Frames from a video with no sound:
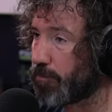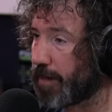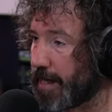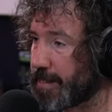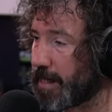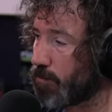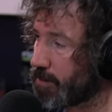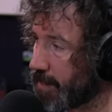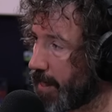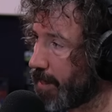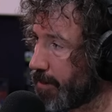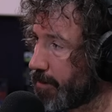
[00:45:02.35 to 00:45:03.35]
players
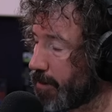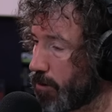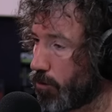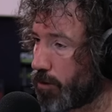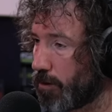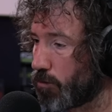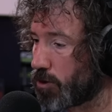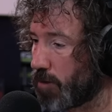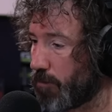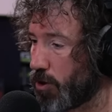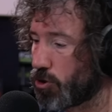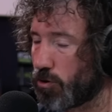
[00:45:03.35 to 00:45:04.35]
outside. You look at those
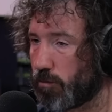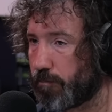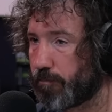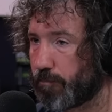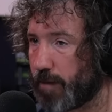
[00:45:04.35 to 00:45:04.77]
commercial.